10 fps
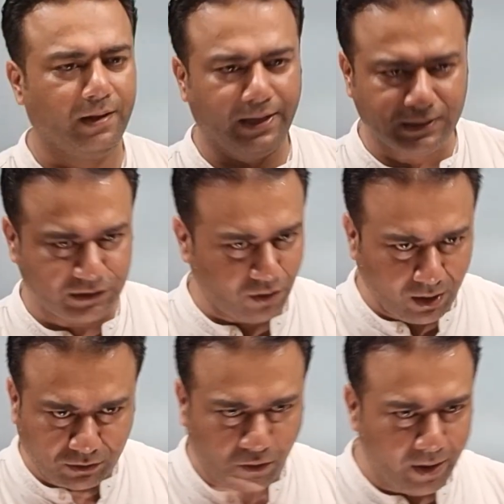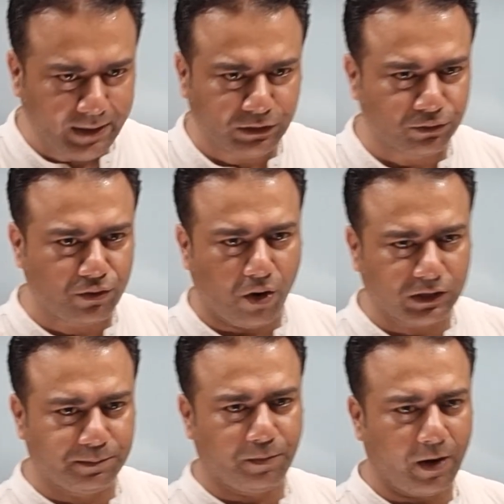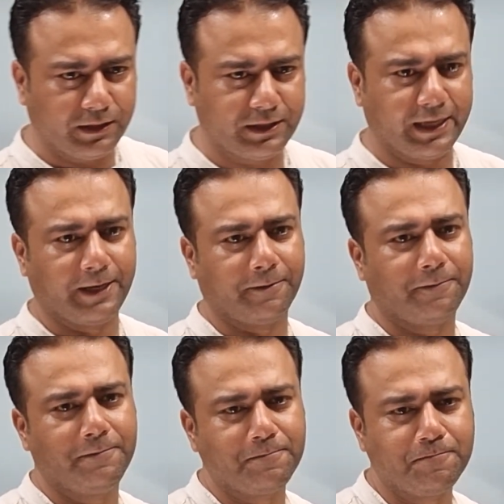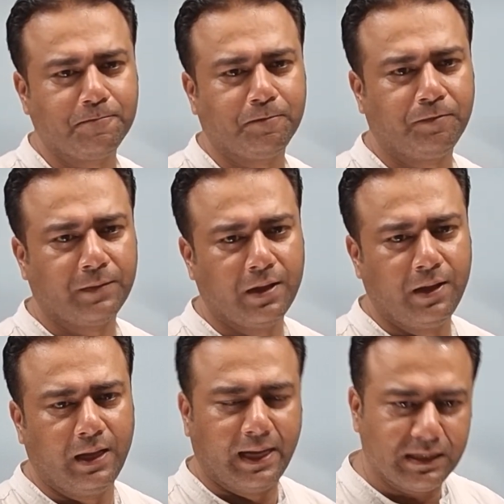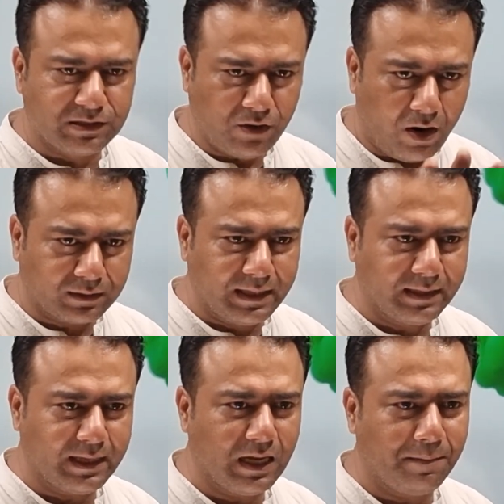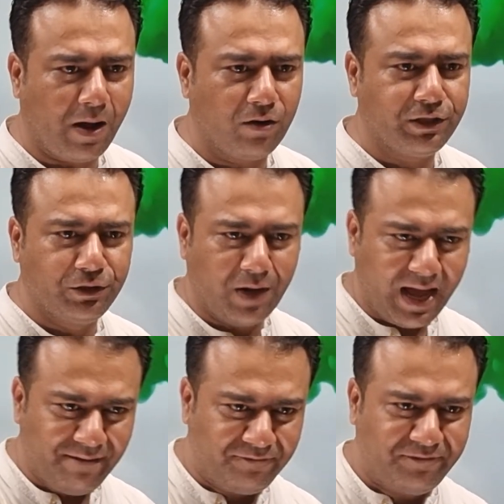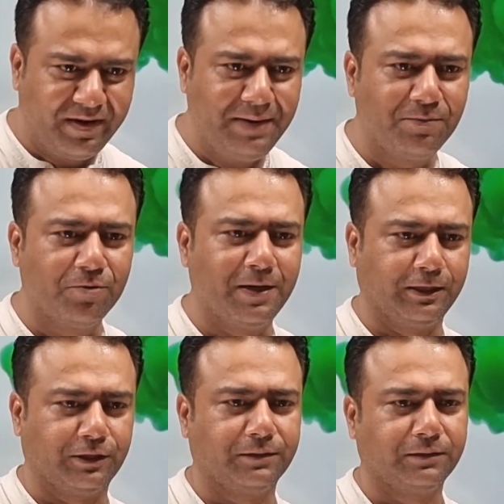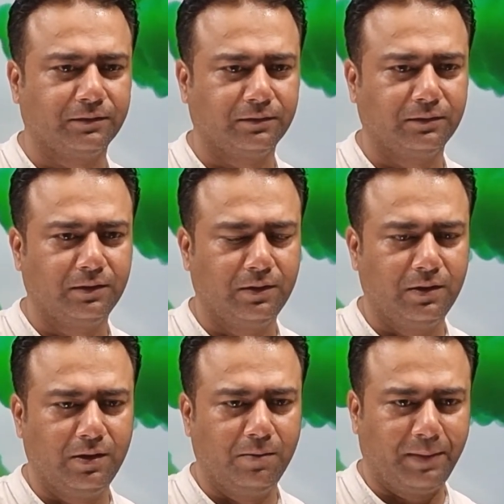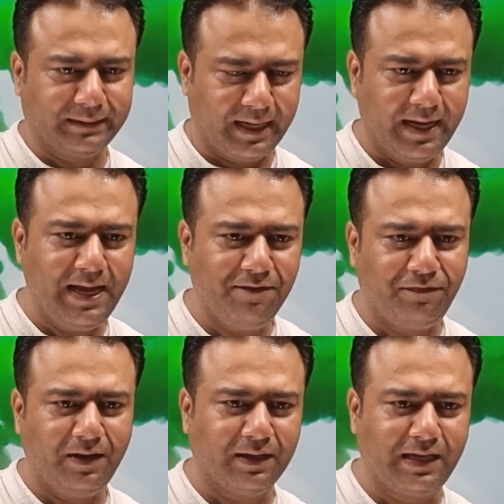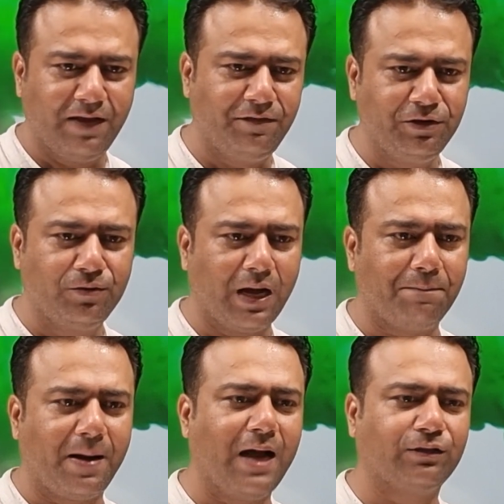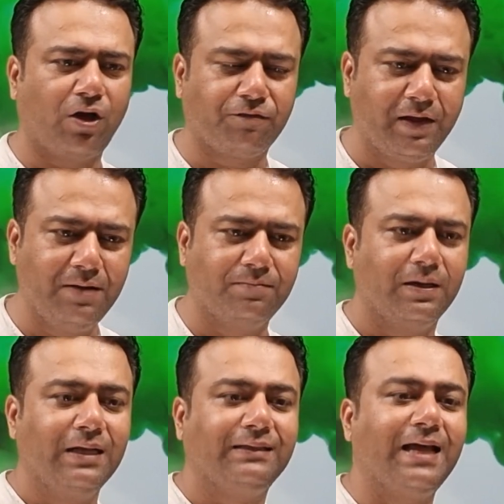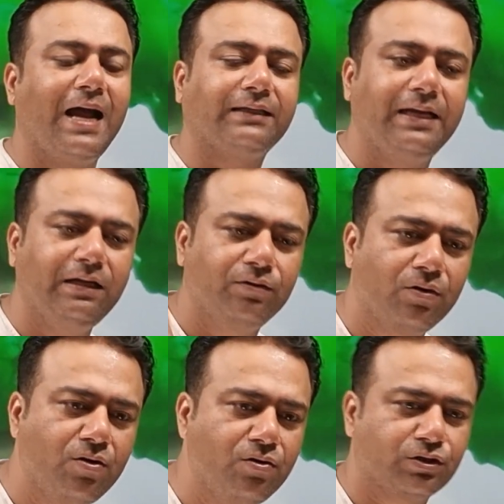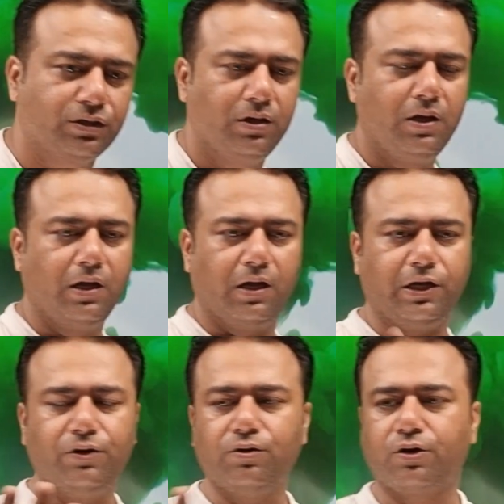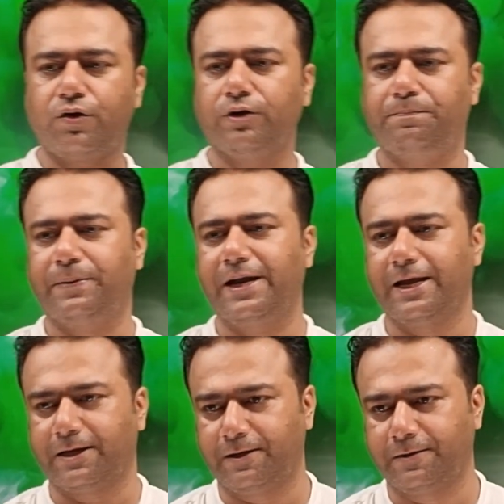He is not going to quote poetry. He is not thinking about you every moment. But he will give you a part of him that he knows you could break.